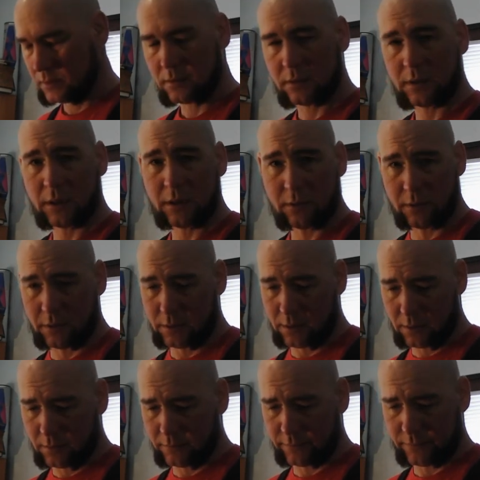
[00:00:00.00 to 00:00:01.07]
it'll
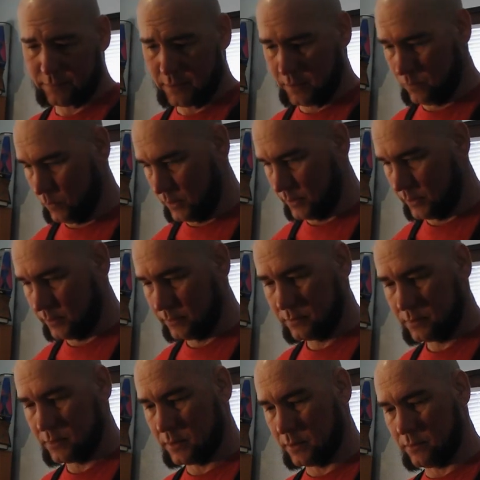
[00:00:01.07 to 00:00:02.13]
dissolve in water.
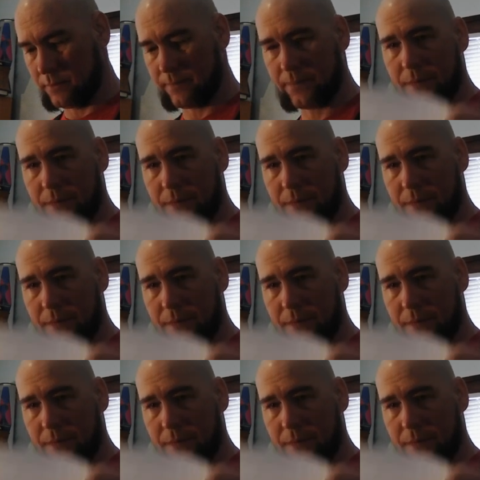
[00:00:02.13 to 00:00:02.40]
So